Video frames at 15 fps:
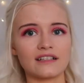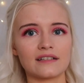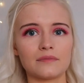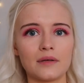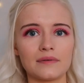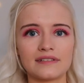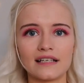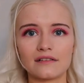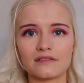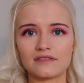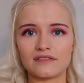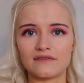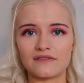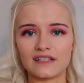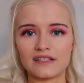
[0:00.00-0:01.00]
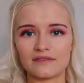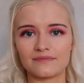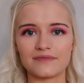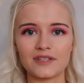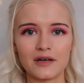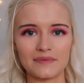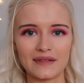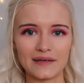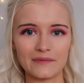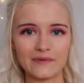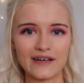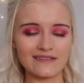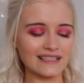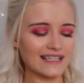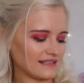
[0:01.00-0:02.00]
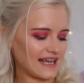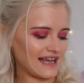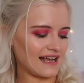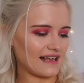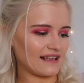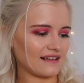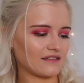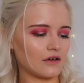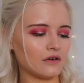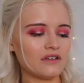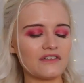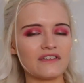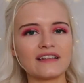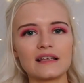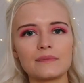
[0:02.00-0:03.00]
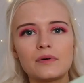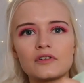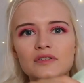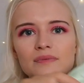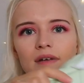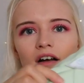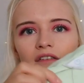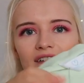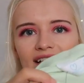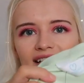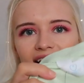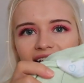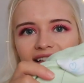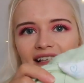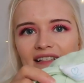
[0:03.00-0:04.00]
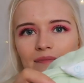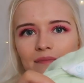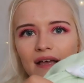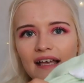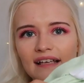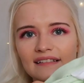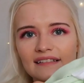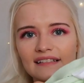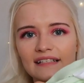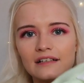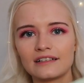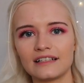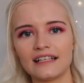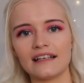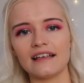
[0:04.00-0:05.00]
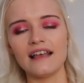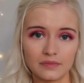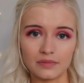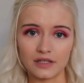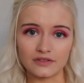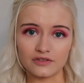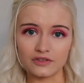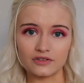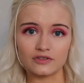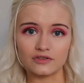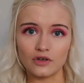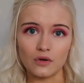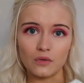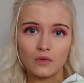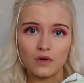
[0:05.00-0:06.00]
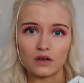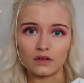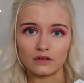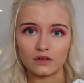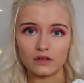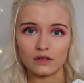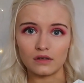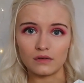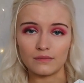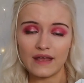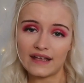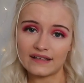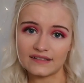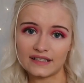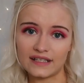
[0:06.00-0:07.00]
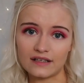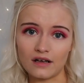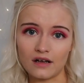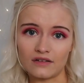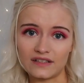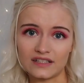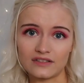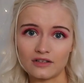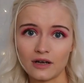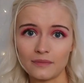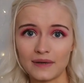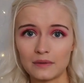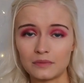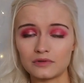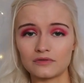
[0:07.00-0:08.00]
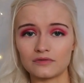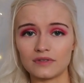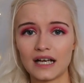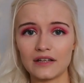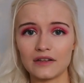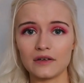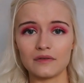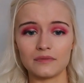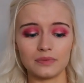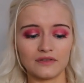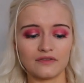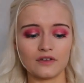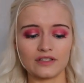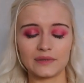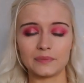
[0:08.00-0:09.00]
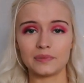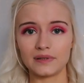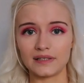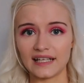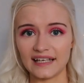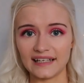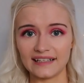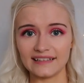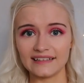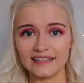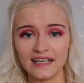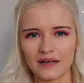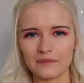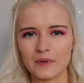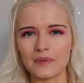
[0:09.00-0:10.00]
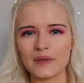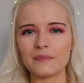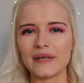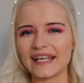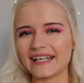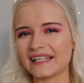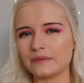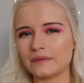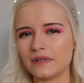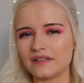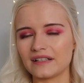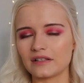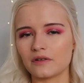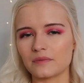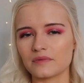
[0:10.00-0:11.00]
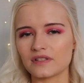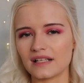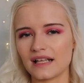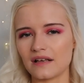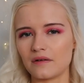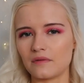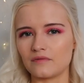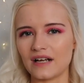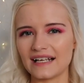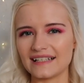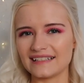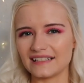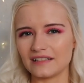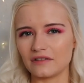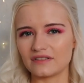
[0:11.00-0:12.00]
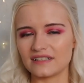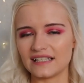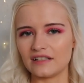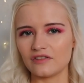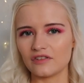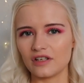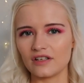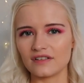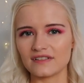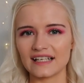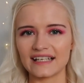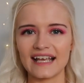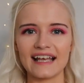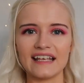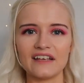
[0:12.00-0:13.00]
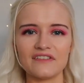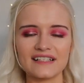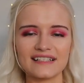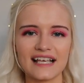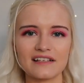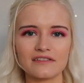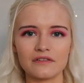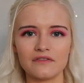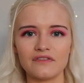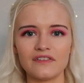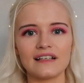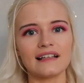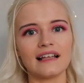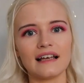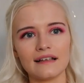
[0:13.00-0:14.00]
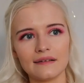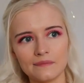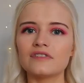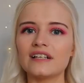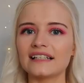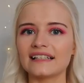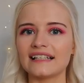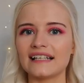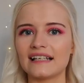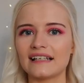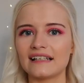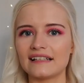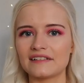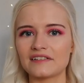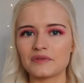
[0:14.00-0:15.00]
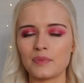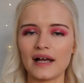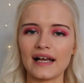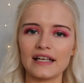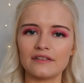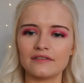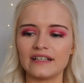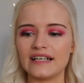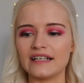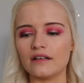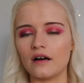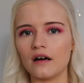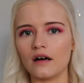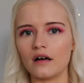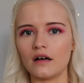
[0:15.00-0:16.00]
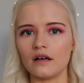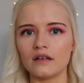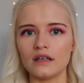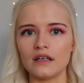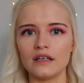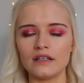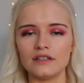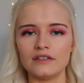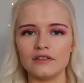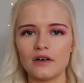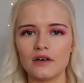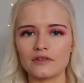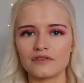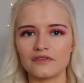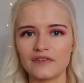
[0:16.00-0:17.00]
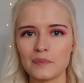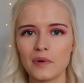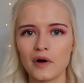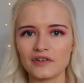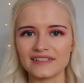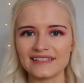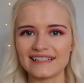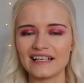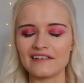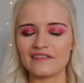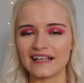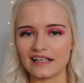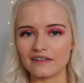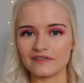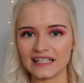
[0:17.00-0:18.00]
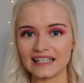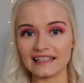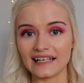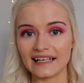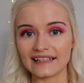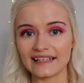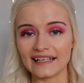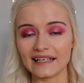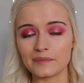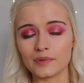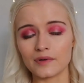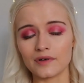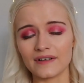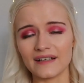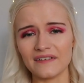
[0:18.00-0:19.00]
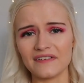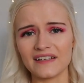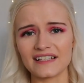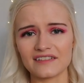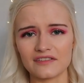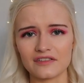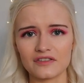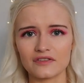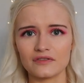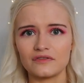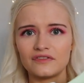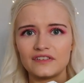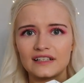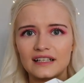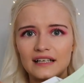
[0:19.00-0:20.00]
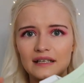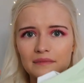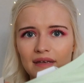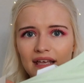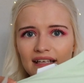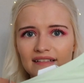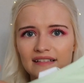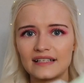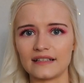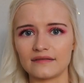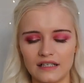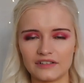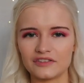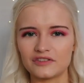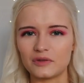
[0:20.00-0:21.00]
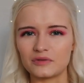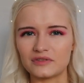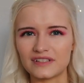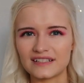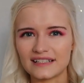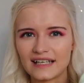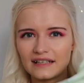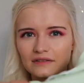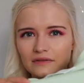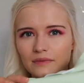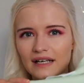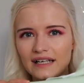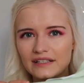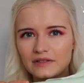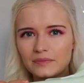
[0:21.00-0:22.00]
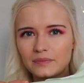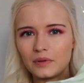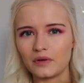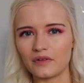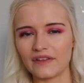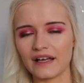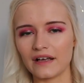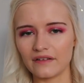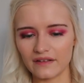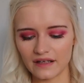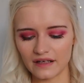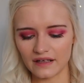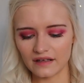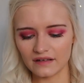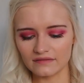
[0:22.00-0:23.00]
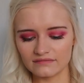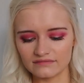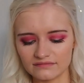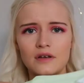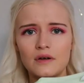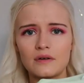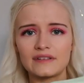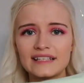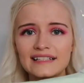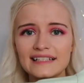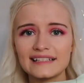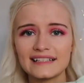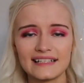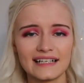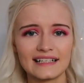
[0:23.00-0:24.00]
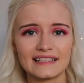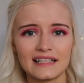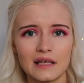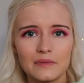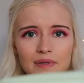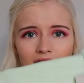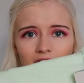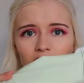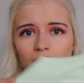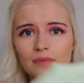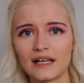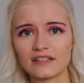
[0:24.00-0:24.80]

You can probably tell because of this top that I'm wearing. Yeah, the only thing that puts me off is that it says Mercy on it, but I just don't want messy on this top. I would rather have preferred it plain. I'm a bit picky when it comes to like writing on t-shirts. Like if it says something like really inspiring or you know, something positive, then I really like it. But if it's just something like messy, I just don't understand why you'd put that on there. So this is the next thing I picked up.